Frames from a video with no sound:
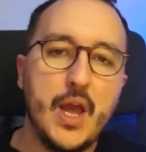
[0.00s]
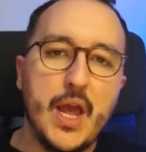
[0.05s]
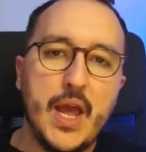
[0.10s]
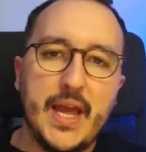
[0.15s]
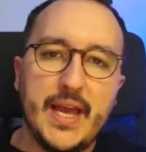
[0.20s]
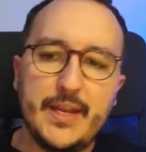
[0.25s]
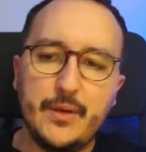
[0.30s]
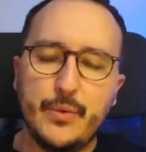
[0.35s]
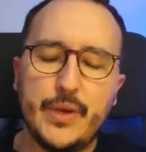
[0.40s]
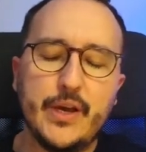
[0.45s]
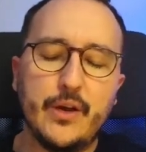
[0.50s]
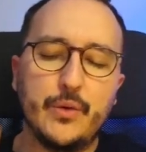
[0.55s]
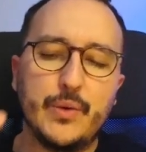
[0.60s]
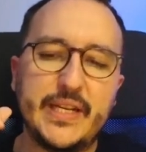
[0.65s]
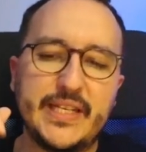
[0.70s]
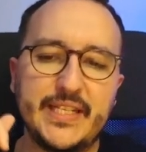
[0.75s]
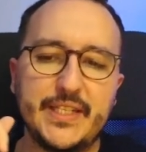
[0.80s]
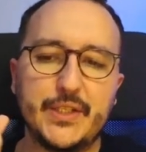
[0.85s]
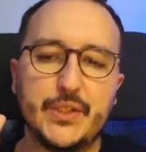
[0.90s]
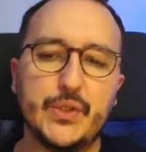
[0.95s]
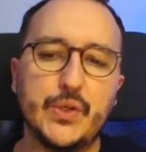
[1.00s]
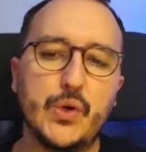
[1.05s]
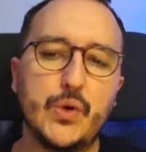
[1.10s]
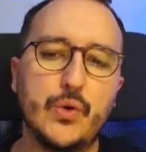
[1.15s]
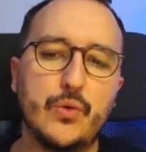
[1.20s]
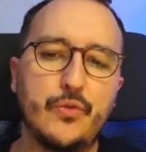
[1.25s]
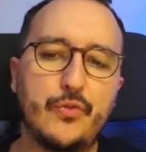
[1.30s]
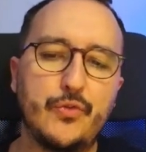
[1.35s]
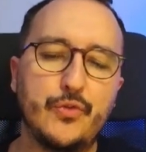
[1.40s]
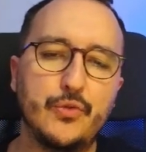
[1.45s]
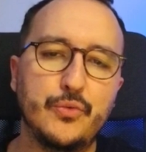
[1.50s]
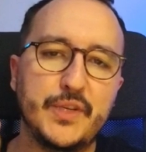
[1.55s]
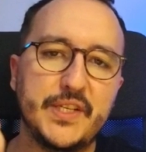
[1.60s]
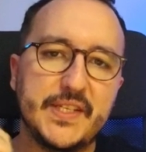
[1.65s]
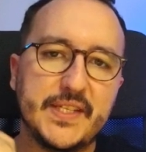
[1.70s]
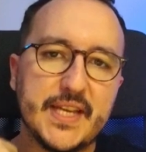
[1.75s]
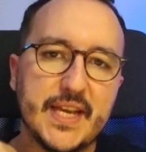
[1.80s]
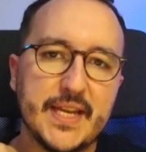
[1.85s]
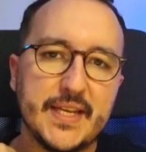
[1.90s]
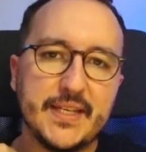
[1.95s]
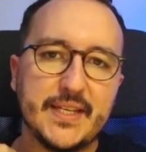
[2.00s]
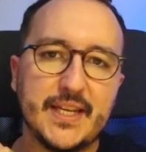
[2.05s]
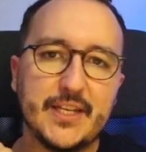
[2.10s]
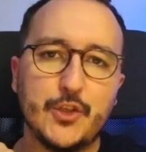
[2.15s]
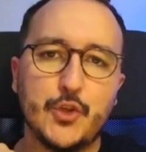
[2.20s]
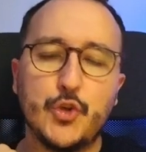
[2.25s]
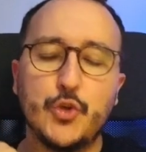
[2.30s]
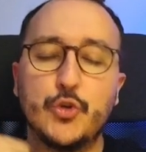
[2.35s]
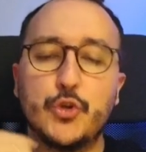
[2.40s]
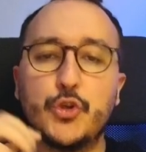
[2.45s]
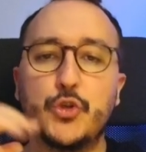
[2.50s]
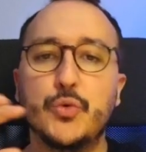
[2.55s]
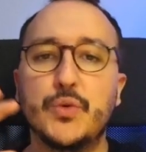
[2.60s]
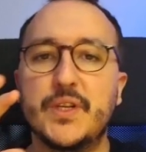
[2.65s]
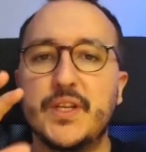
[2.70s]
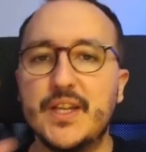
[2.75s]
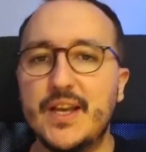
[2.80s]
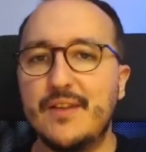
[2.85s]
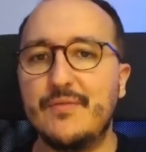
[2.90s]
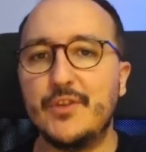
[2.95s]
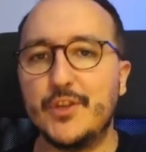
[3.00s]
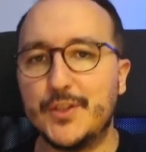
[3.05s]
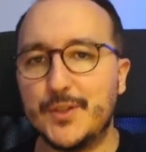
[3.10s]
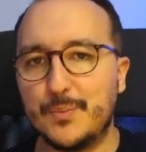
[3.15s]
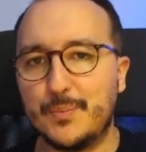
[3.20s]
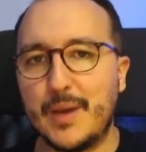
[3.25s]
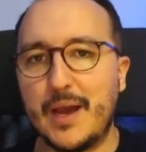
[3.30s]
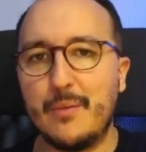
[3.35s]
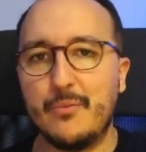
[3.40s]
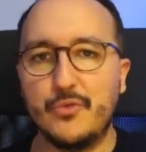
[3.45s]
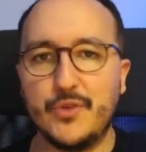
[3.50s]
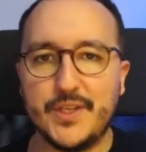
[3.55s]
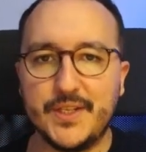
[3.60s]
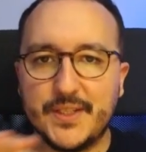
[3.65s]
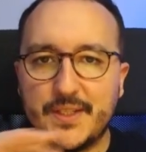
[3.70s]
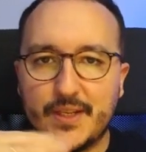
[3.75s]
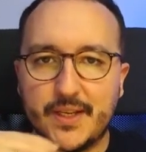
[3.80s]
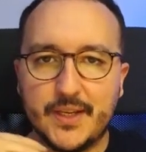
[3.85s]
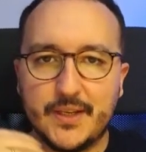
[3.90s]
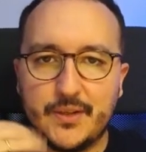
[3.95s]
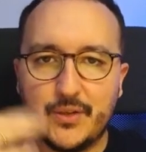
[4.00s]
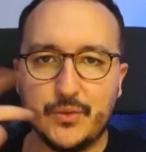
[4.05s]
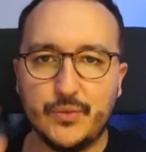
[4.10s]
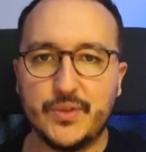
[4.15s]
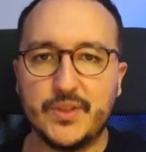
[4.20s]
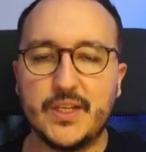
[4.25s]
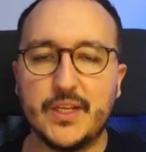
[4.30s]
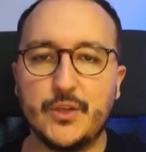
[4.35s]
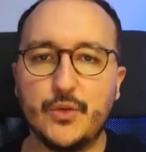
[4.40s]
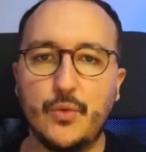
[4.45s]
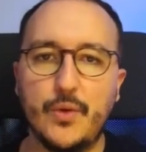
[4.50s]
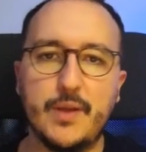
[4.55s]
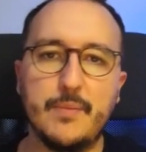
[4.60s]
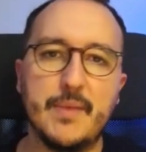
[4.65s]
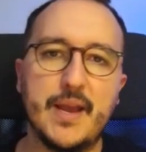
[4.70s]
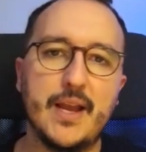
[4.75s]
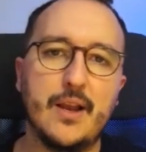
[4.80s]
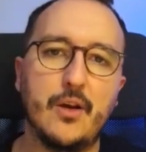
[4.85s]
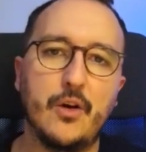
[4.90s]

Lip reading: And we already saw through Resend that you should never spam Resend to send your email,